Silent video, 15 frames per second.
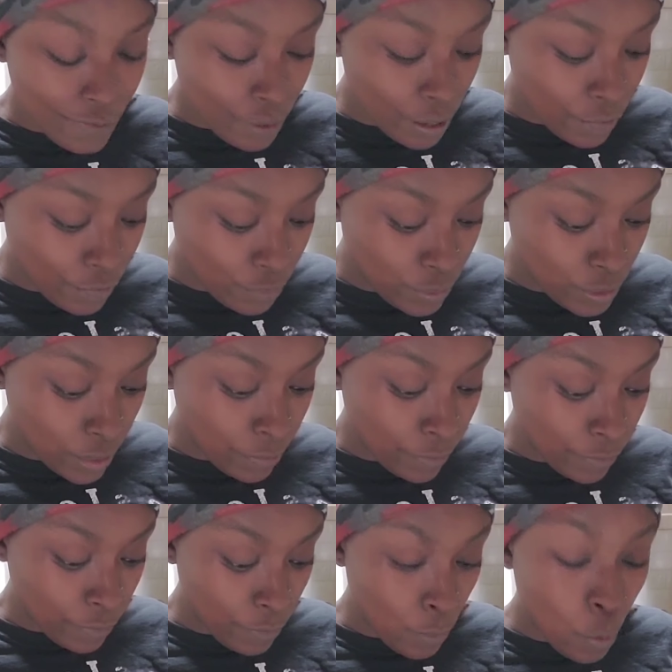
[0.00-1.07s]
If you suffer
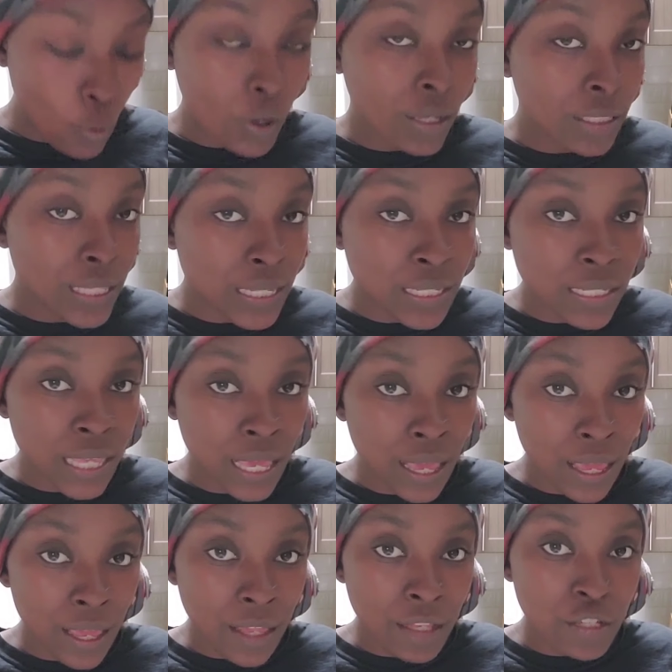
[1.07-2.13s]
from oily
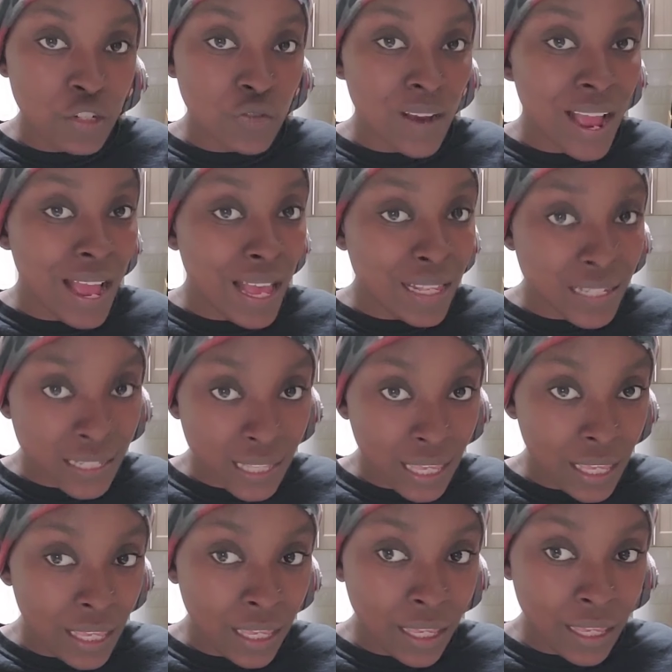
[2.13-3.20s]
skin, dry
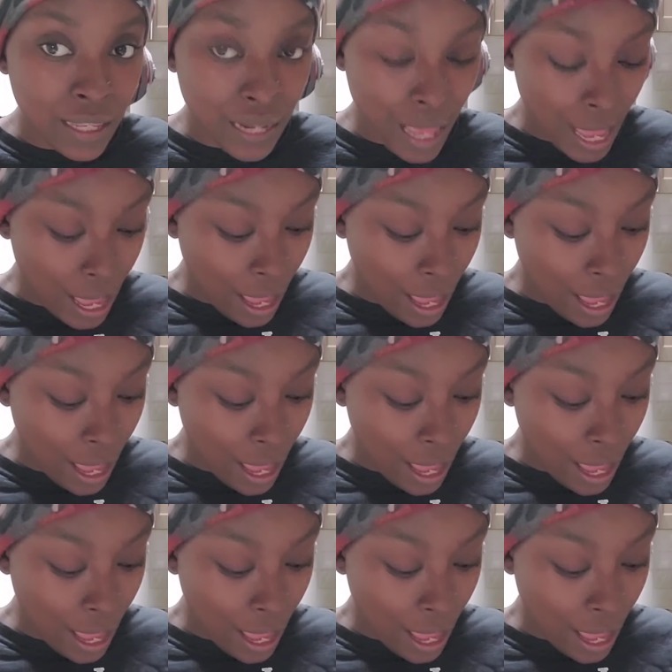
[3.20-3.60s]
skin,